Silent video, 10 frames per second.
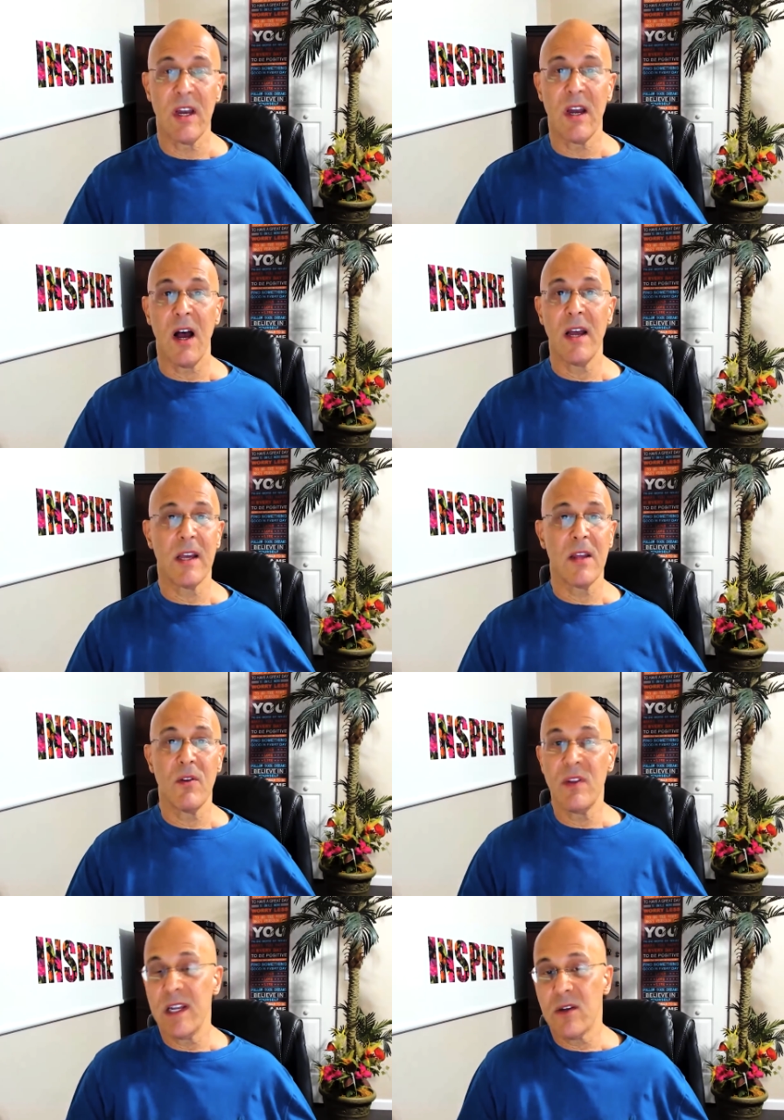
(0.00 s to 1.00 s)
Uh, it can
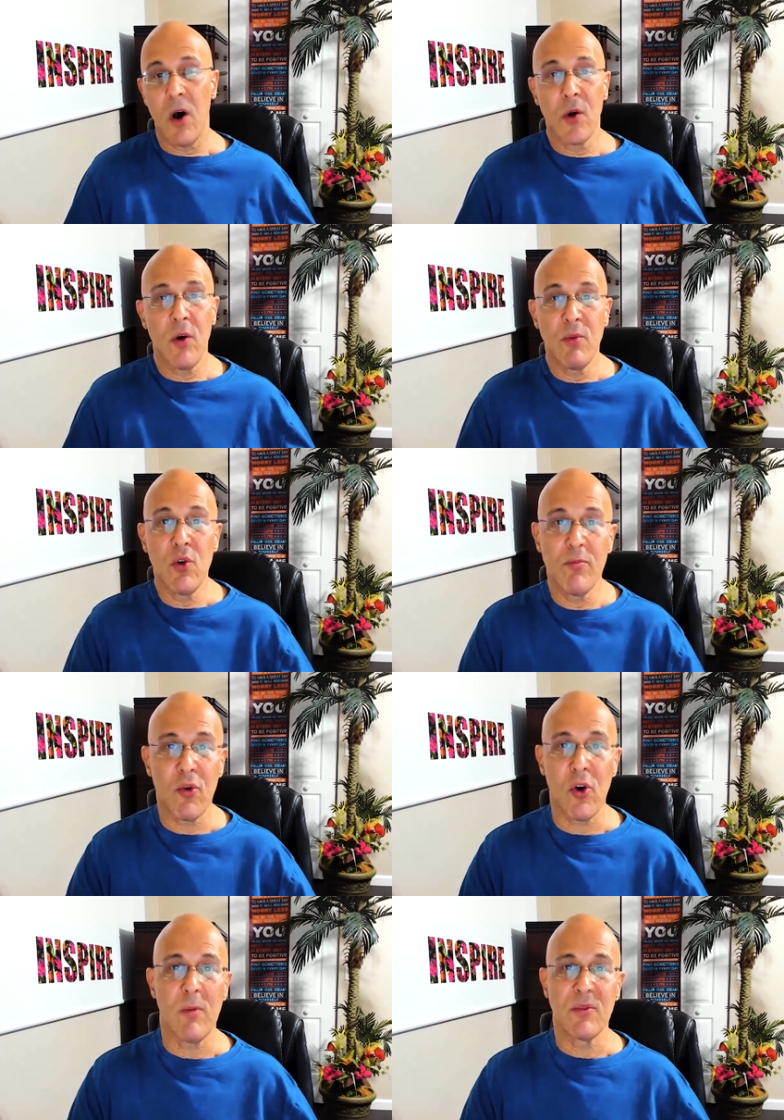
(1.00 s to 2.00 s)
lead to autoimmune
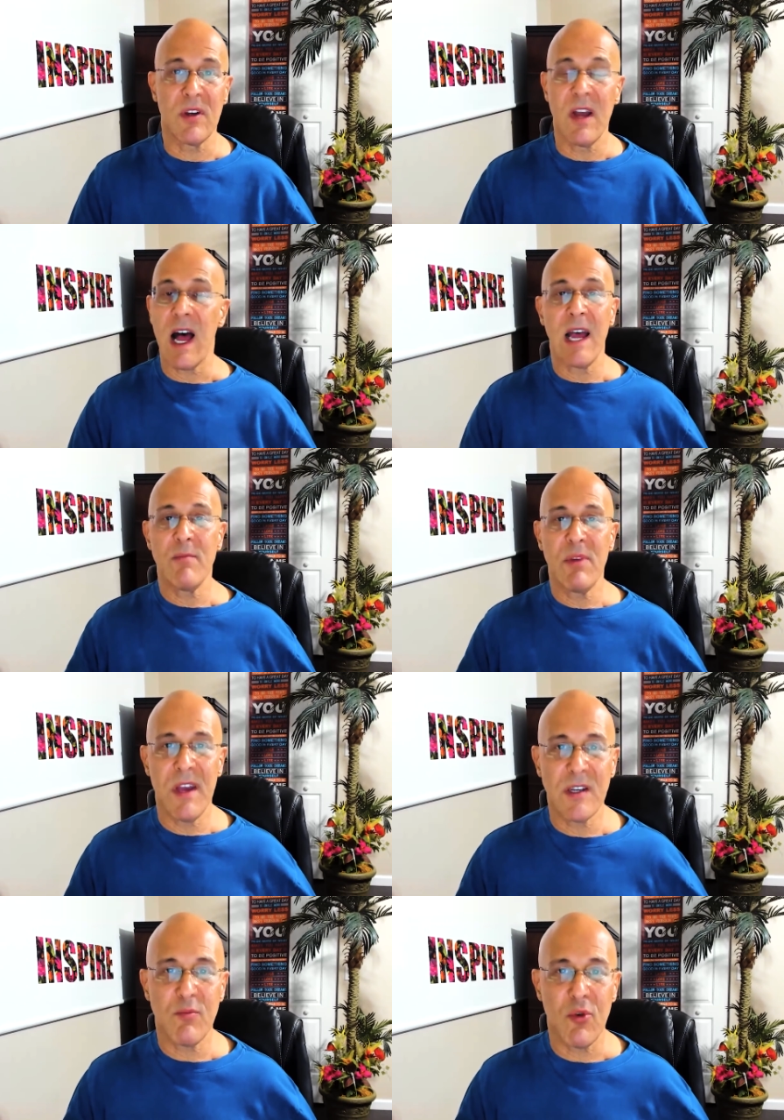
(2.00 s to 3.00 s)
problems,
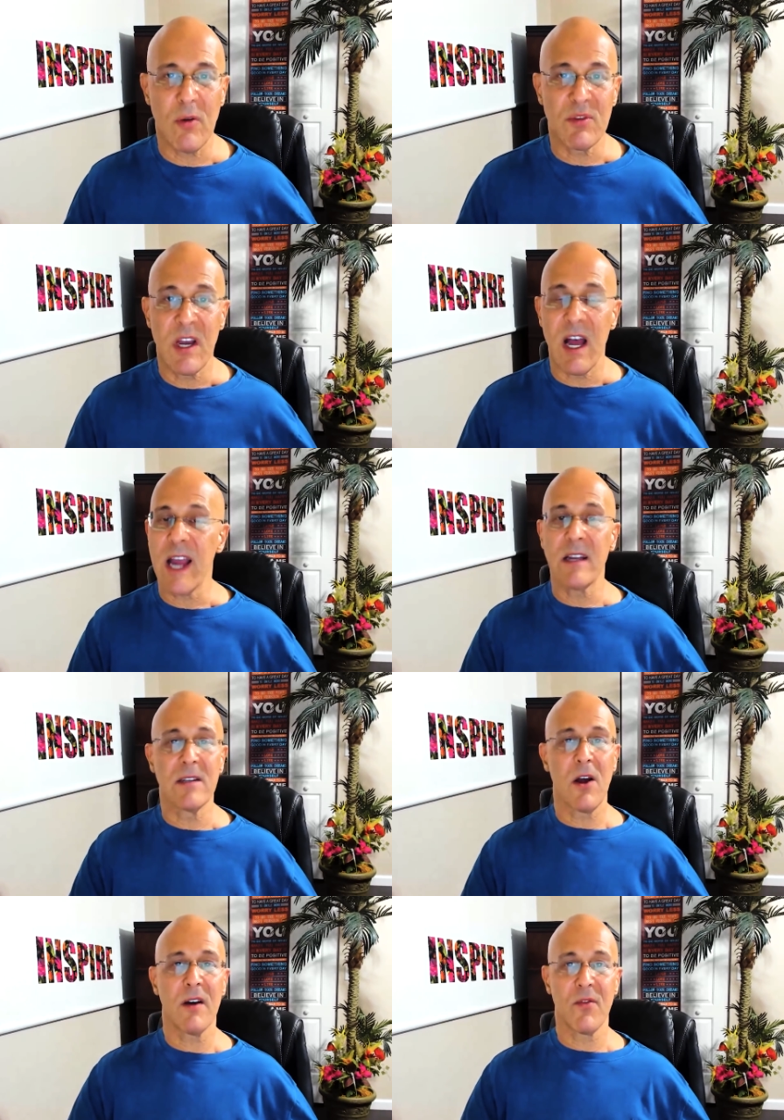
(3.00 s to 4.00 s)
IBS problems. I can
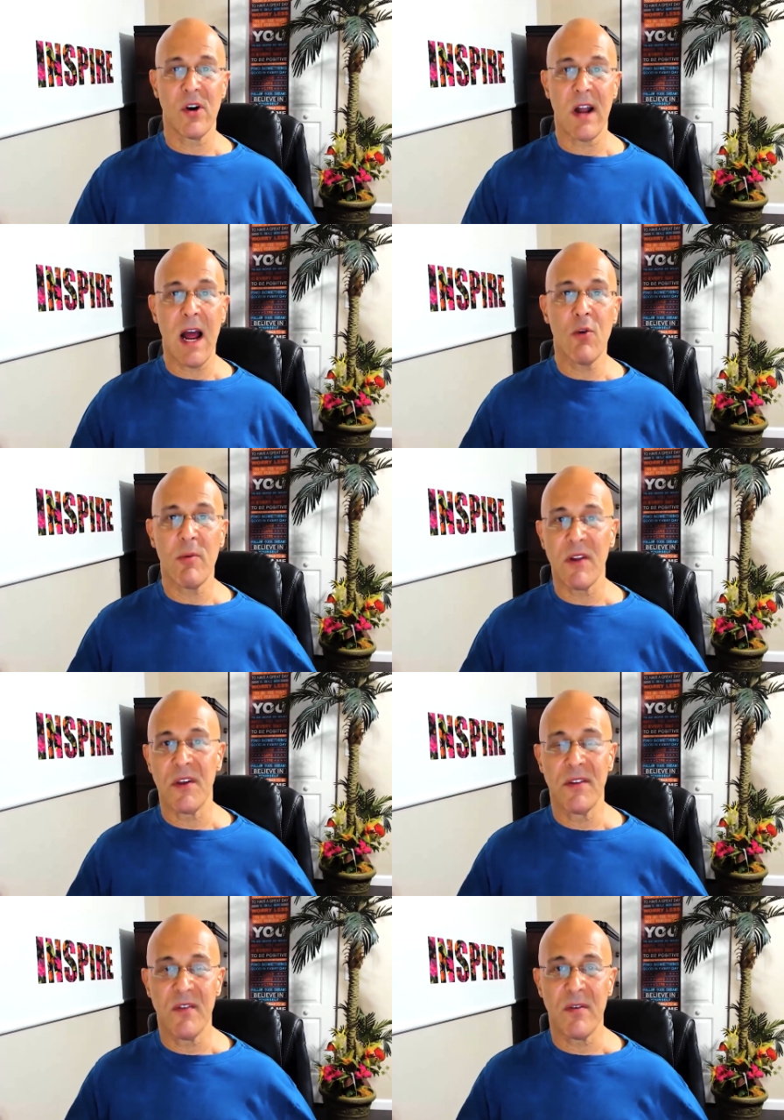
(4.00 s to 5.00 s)
talk for an hour about the
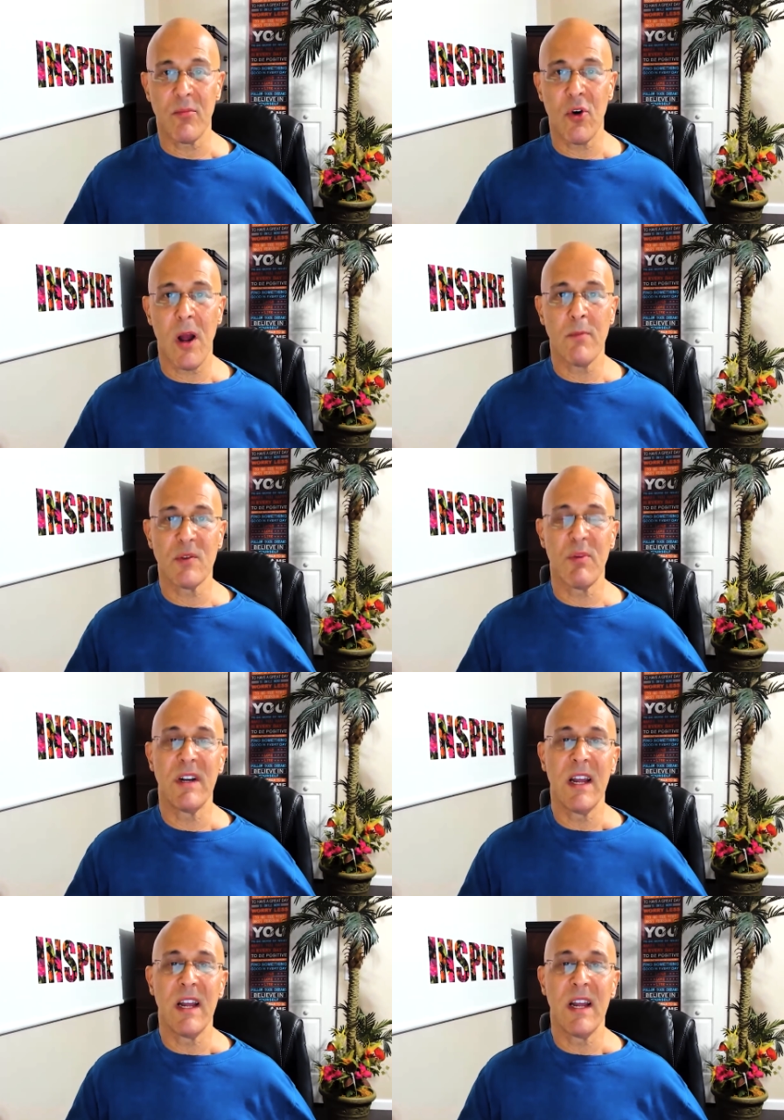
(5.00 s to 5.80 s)
different problems, but